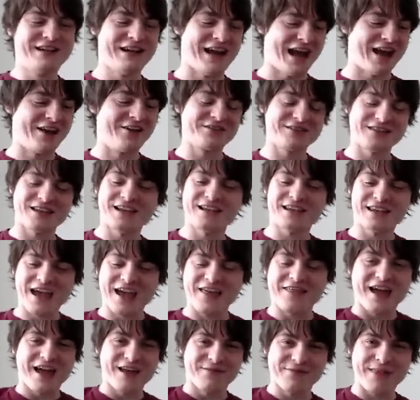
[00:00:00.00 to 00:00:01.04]
And I was like, yeah,
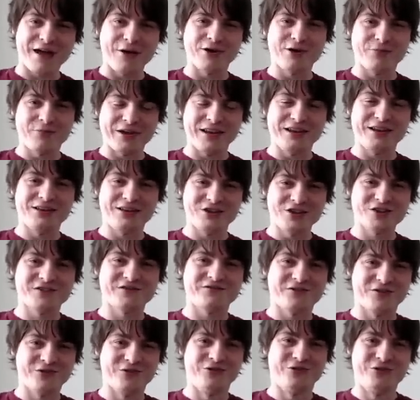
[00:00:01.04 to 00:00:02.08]
that would have been
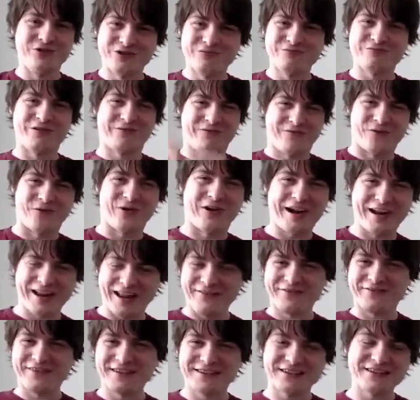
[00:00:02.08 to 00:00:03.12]
useful before I
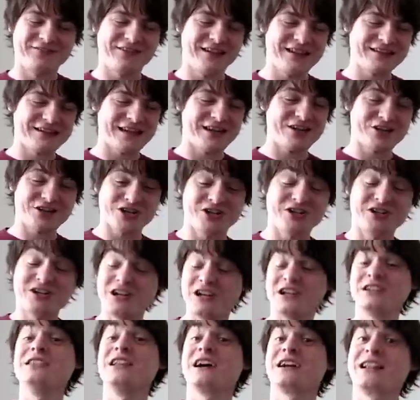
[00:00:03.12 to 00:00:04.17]
left the civilization.
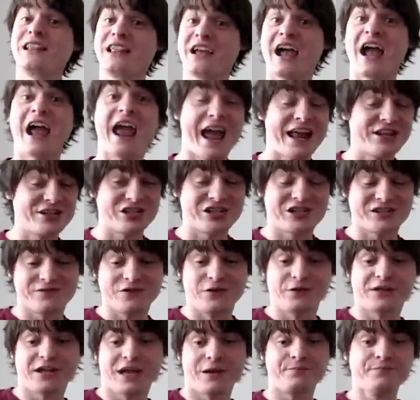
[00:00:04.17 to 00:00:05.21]
Luckily, I had just
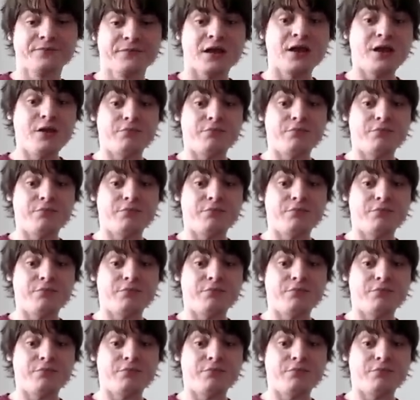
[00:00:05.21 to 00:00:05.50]
filled up.